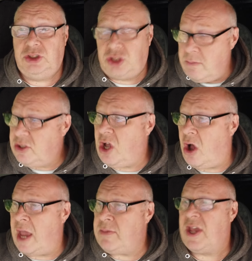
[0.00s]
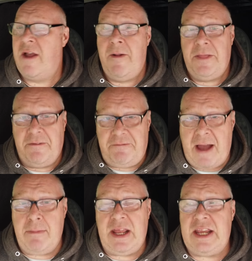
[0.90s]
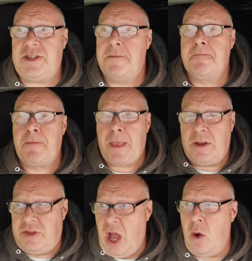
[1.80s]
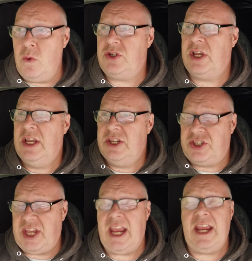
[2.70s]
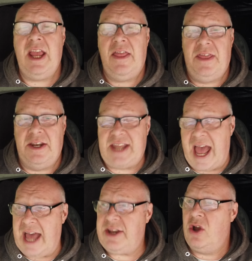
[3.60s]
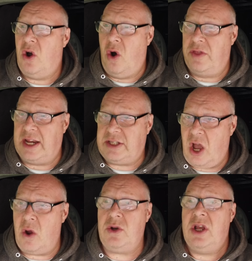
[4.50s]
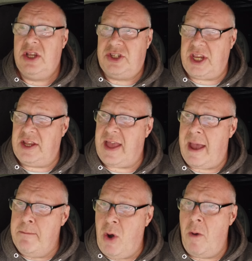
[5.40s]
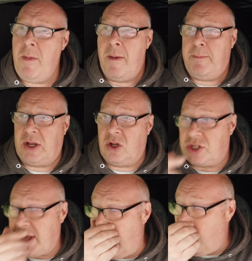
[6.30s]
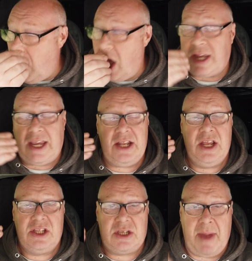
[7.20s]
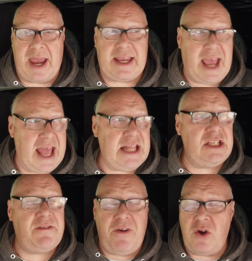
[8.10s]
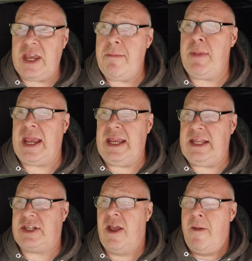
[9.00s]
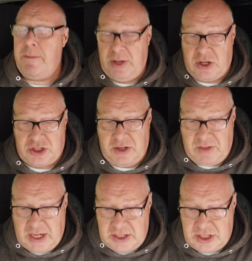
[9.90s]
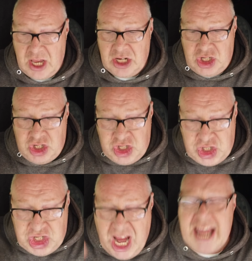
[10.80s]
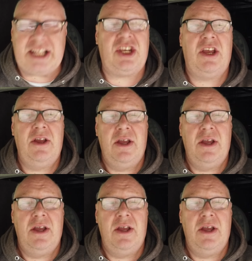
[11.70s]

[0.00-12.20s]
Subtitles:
Sometimes the families don't see the dad or they don't see their mum because they're working to make ends fucking meet because of these shit